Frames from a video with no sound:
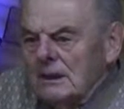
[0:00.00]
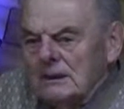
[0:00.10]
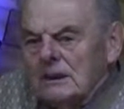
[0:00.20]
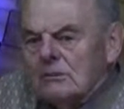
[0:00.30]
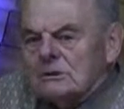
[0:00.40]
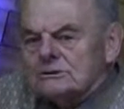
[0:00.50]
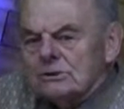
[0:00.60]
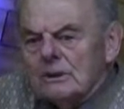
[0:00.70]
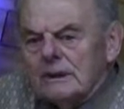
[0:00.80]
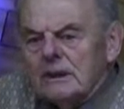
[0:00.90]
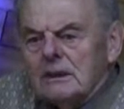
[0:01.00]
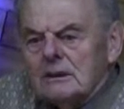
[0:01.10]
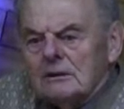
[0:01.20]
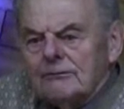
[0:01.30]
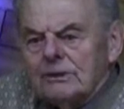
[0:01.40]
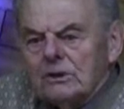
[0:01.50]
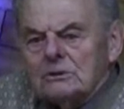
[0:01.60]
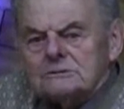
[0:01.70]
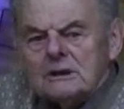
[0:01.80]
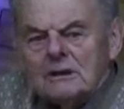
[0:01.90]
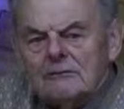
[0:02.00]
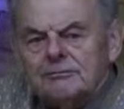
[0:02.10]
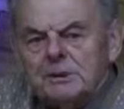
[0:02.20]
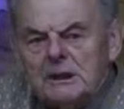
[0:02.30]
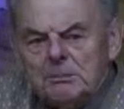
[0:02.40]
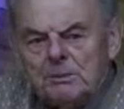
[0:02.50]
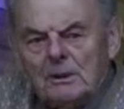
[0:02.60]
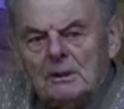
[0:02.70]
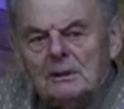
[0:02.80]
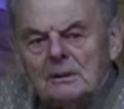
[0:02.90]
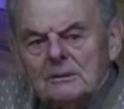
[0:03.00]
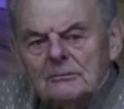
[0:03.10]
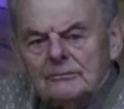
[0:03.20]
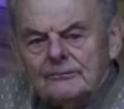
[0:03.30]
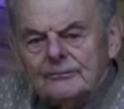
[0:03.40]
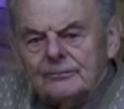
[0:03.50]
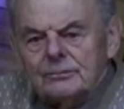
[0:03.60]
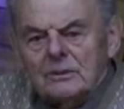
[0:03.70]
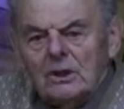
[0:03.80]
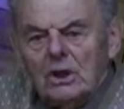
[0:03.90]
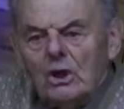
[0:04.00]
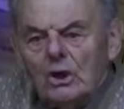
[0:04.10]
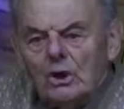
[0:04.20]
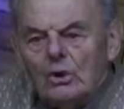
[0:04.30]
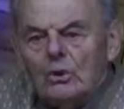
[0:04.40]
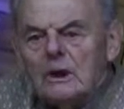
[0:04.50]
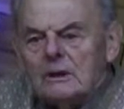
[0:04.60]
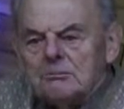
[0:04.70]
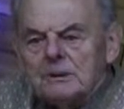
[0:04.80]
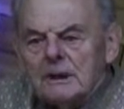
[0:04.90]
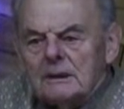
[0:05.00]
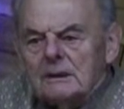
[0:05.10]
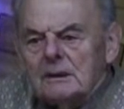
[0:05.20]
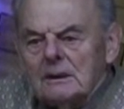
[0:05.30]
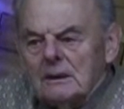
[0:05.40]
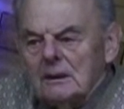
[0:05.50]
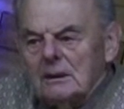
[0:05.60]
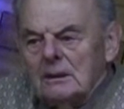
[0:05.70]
And he was doing interviews of people who had been